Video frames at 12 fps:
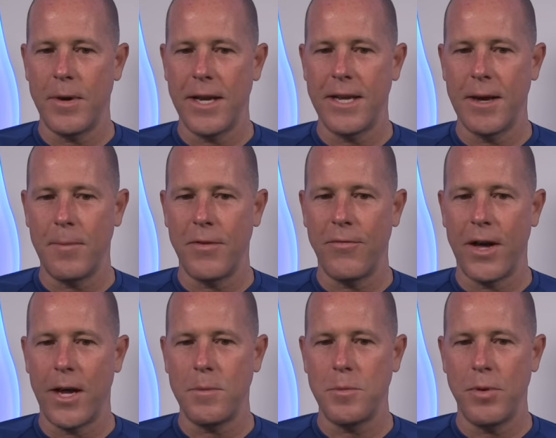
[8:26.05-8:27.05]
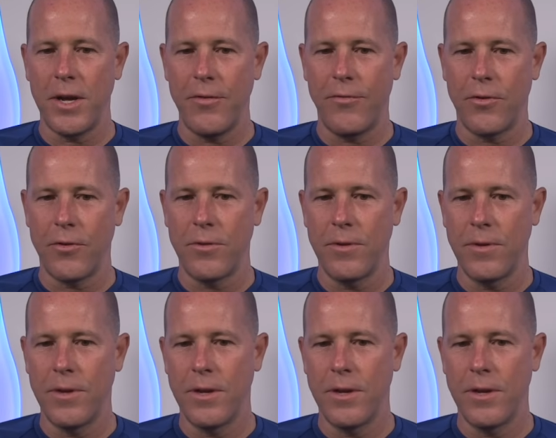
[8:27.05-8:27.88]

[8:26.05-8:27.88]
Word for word: but I kept the vibes playful